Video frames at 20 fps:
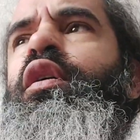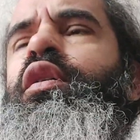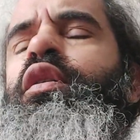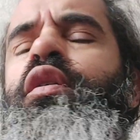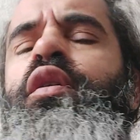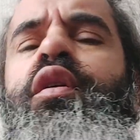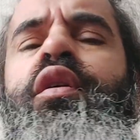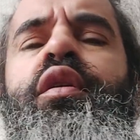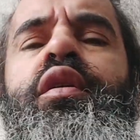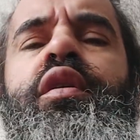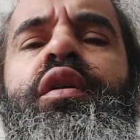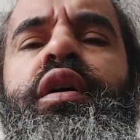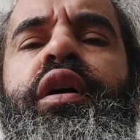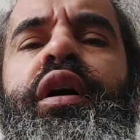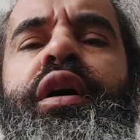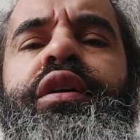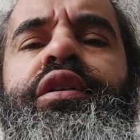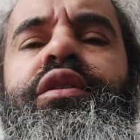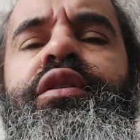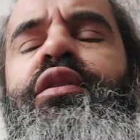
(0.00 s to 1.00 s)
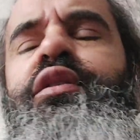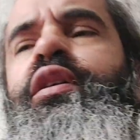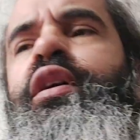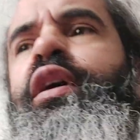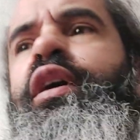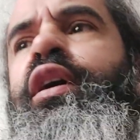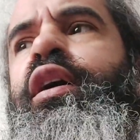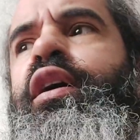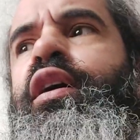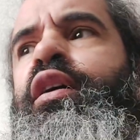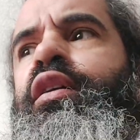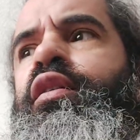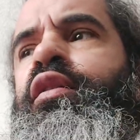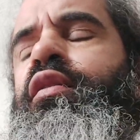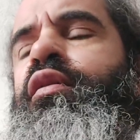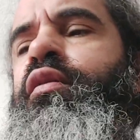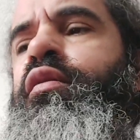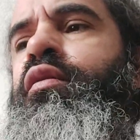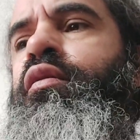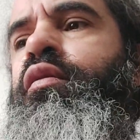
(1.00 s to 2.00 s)
Yeah, I just had
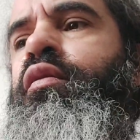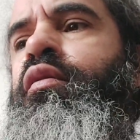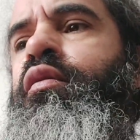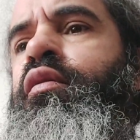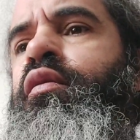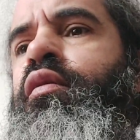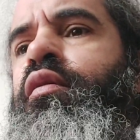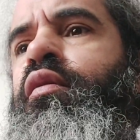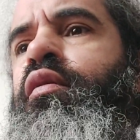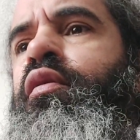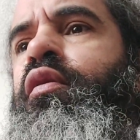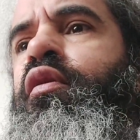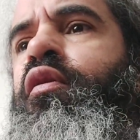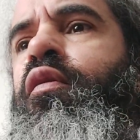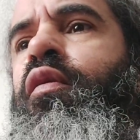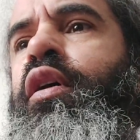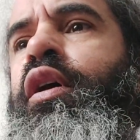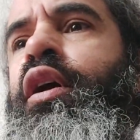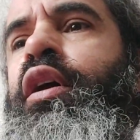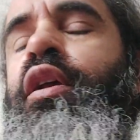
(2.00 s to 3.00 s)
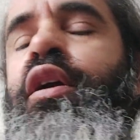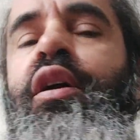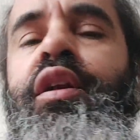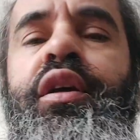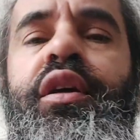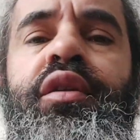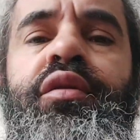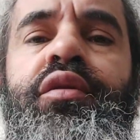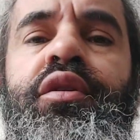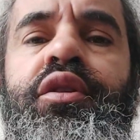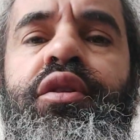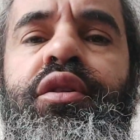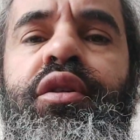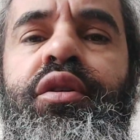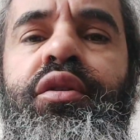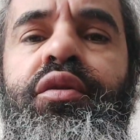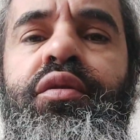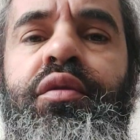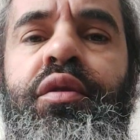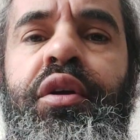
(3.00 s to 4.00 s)
quite an
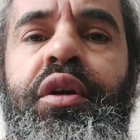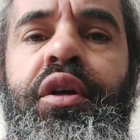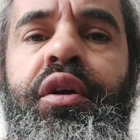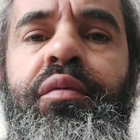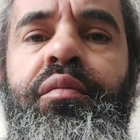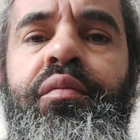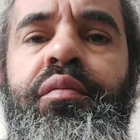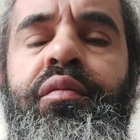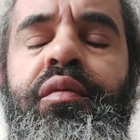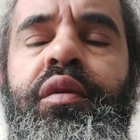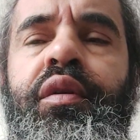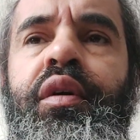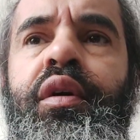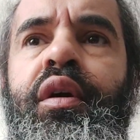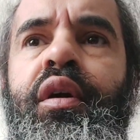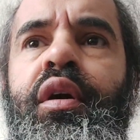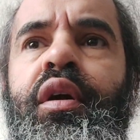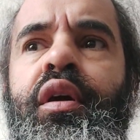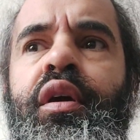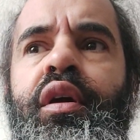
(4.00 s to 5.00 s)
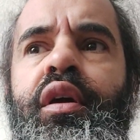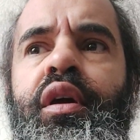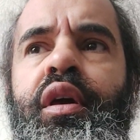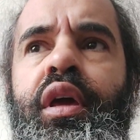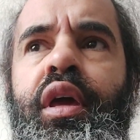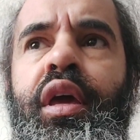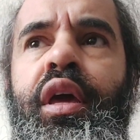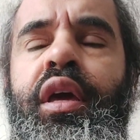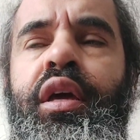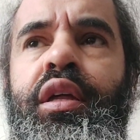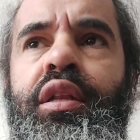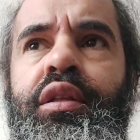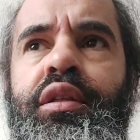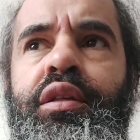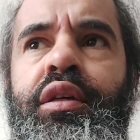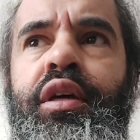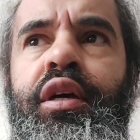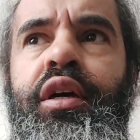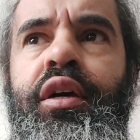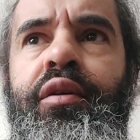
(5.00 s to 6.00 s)
interesting dream,
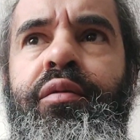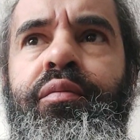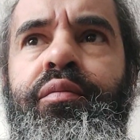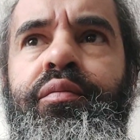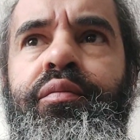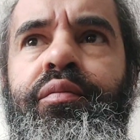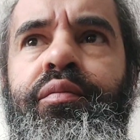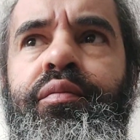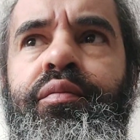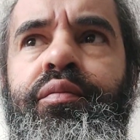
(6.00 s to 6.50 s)
and um,